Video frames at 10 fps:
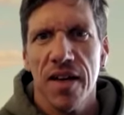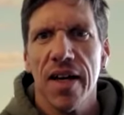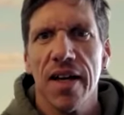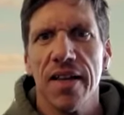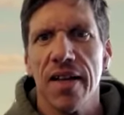
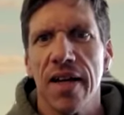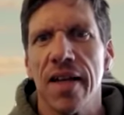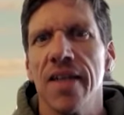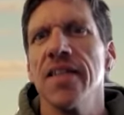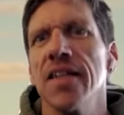And
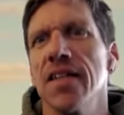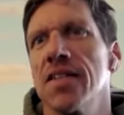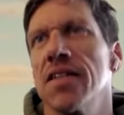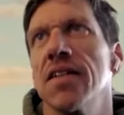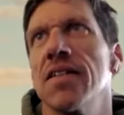I think
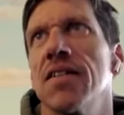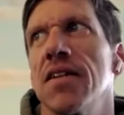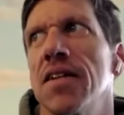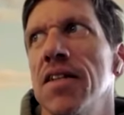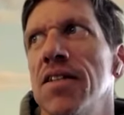it's
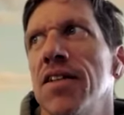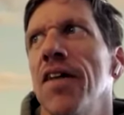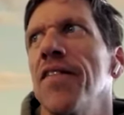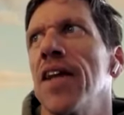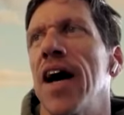
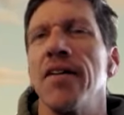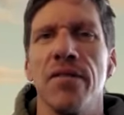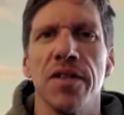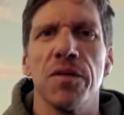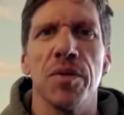not an
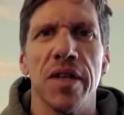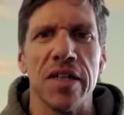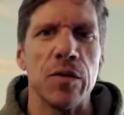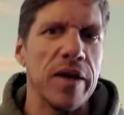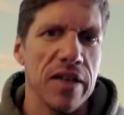unreasonable
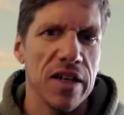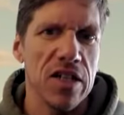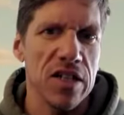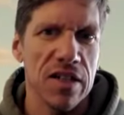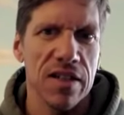
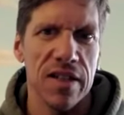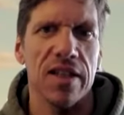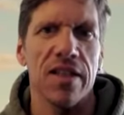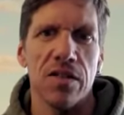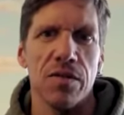expectation that
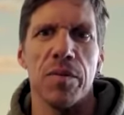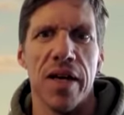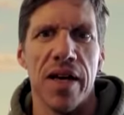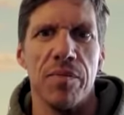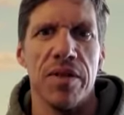this will be
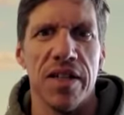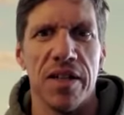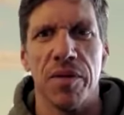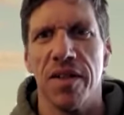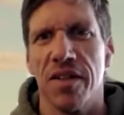happening,
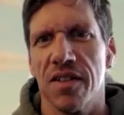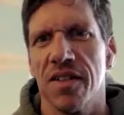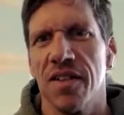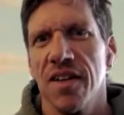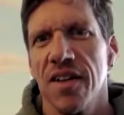because
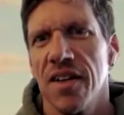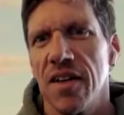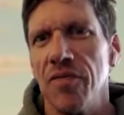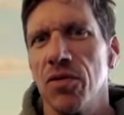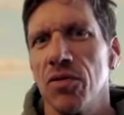
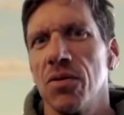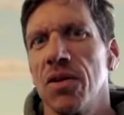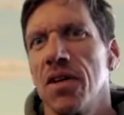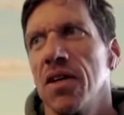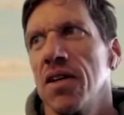if you
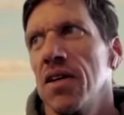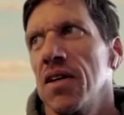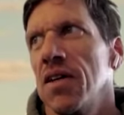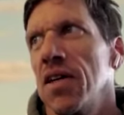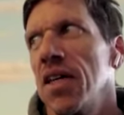
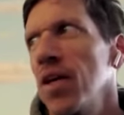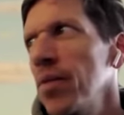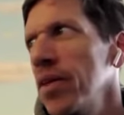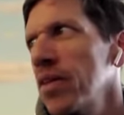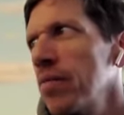
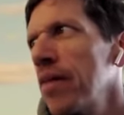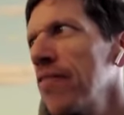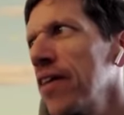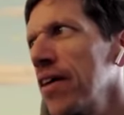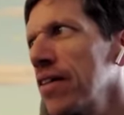inhibit
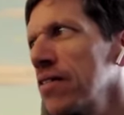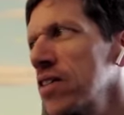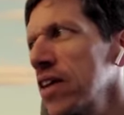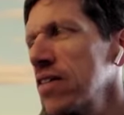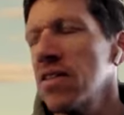
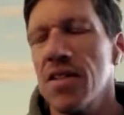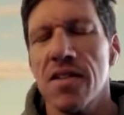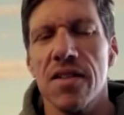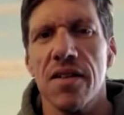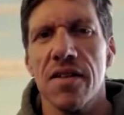
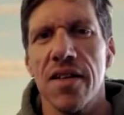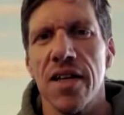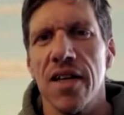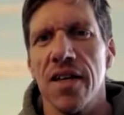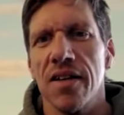methanogenesis,
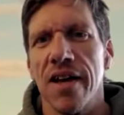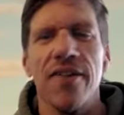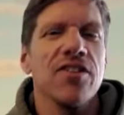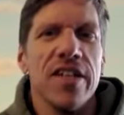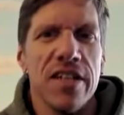the
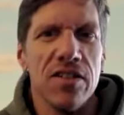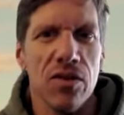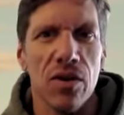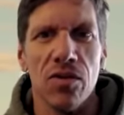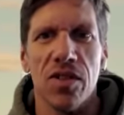energy needs to
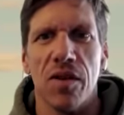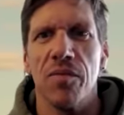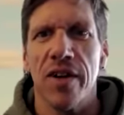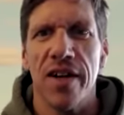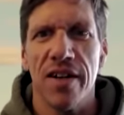go
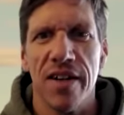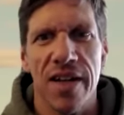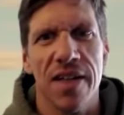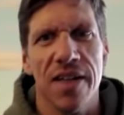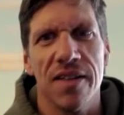somewhere,
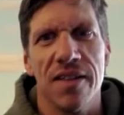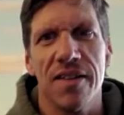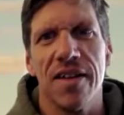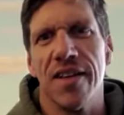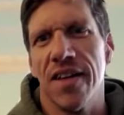and
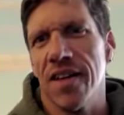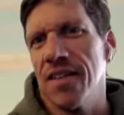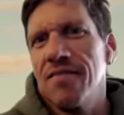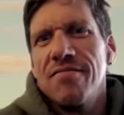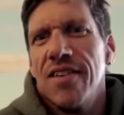then
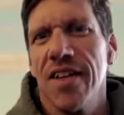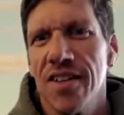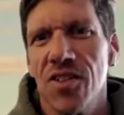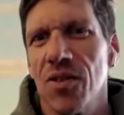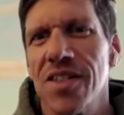
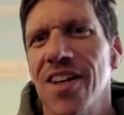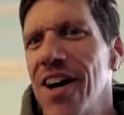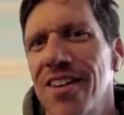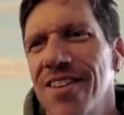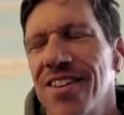so it's
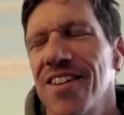not.